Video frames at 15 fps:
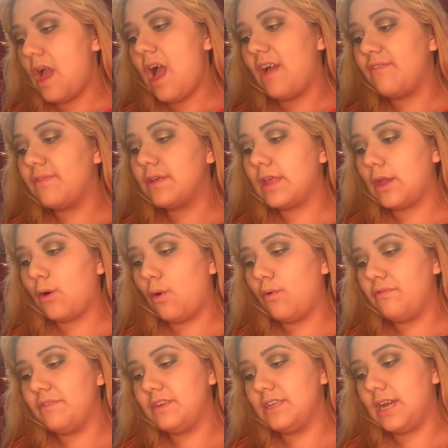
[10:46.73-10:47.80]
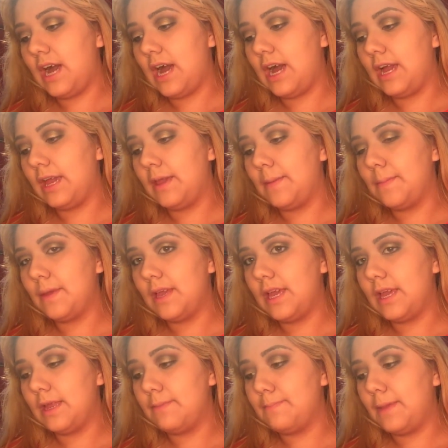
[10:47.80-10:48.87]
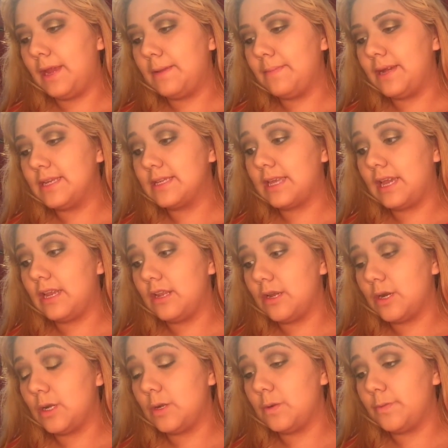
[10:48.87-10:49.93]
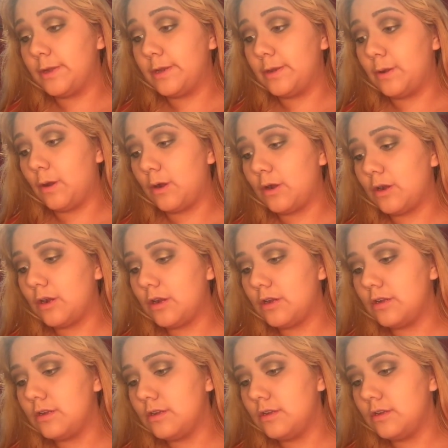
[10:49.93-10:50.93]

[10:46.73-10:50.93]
I feel like over time it made my skin look a little bit darker,